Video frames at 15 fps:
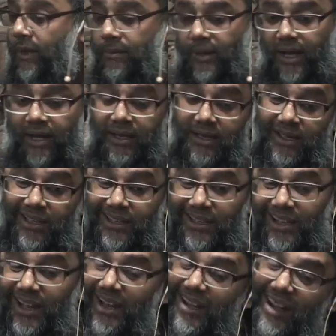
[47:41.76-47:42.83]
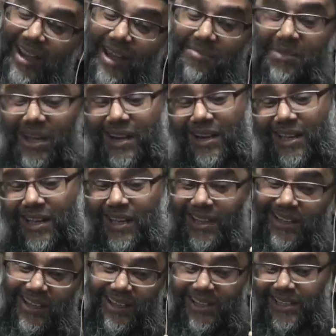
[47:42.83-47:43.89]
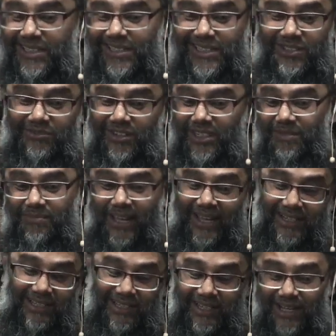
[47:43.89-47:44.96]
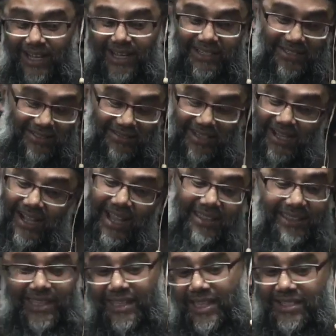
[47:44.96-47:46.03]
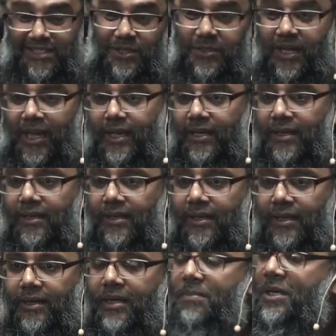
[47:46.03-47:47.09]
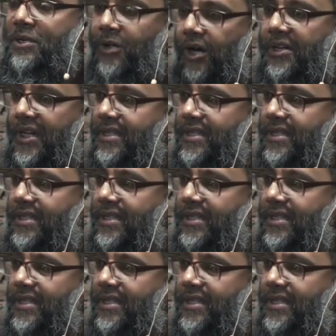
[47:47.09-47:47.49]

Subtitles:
whereby haram, halal, it doesn't really matter. I think it's okay. No, but God